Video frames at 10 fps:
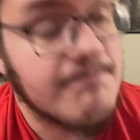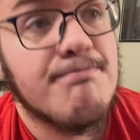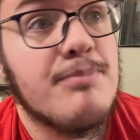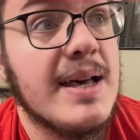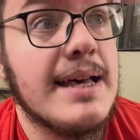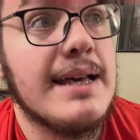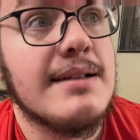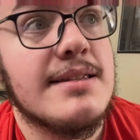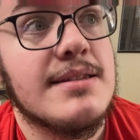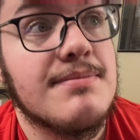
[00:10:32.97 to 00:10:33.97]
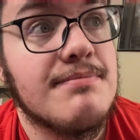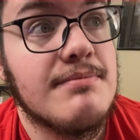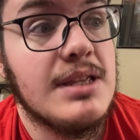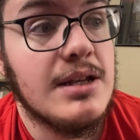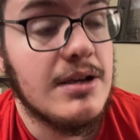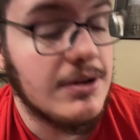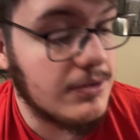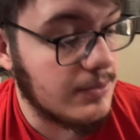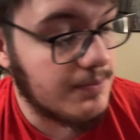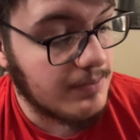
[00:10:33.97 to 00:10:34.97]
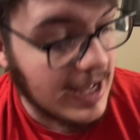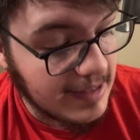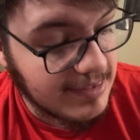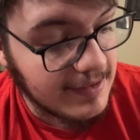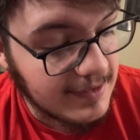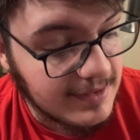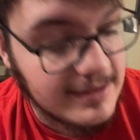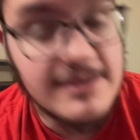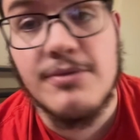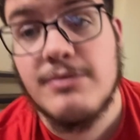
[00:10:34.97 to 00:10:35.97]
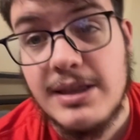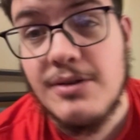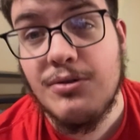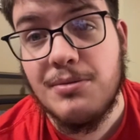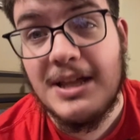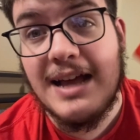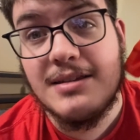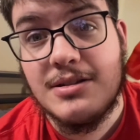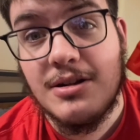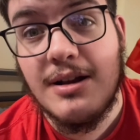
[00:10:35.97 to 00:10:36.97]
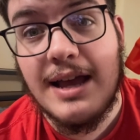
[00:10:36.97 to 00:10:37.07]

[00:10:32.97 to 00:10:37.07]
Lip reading: But, you know, I think that this is a really cool blaster.